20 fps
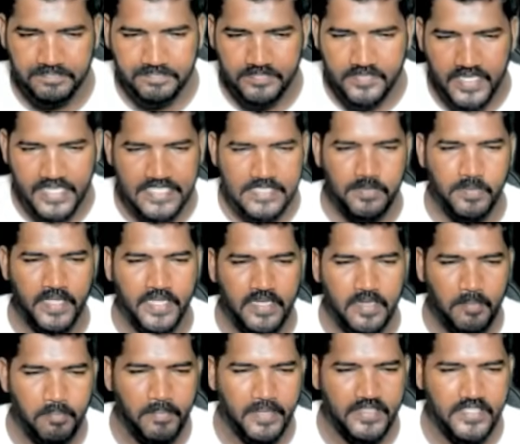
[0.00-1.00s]
Explain
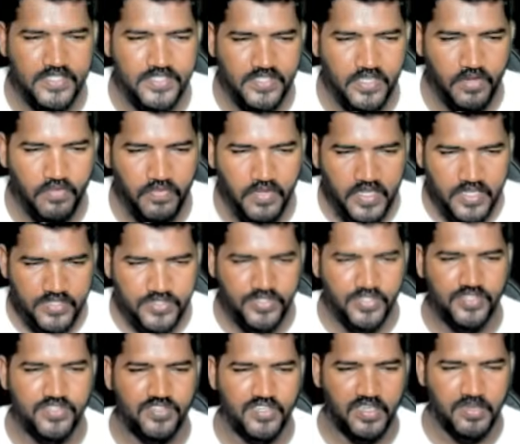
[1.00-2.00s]
methods of
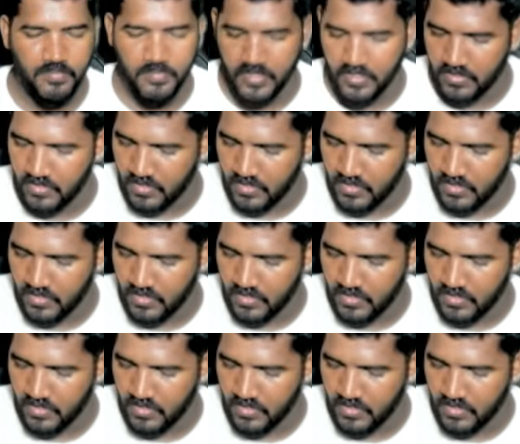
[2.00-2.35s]
Six Sigma.